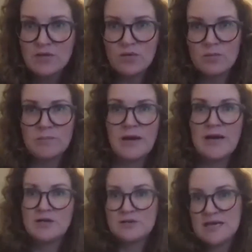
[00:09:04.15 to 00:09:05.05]
Or
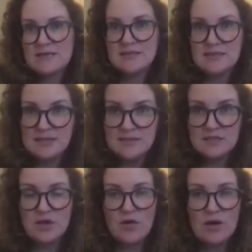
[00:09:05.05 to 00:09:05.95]
behind her dad's needs.
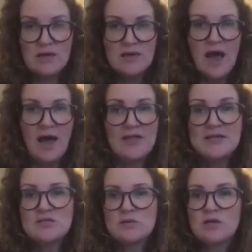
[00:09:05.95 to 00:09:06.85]
So I think
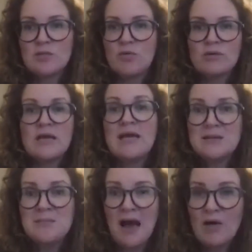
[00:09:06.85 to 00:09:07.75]
it's really important and
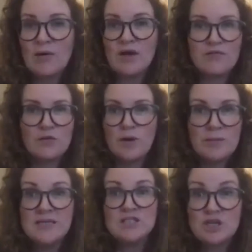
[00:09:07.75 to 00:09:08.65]
empowering for
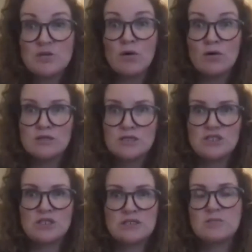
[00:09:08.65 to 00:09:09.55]
women in general to
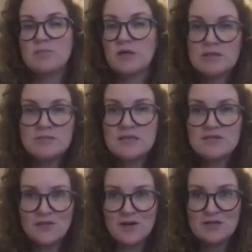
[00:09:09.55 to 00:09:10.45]
just put
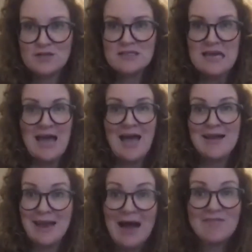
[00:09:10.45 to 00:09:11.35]
themselves first
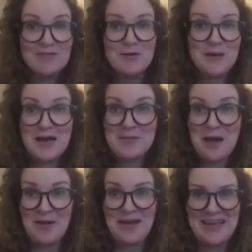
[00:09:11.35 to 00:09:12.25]
and not feel bad
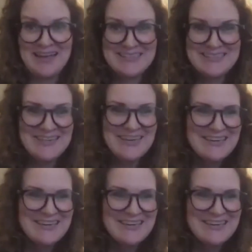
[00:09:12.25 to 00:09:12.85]
about it.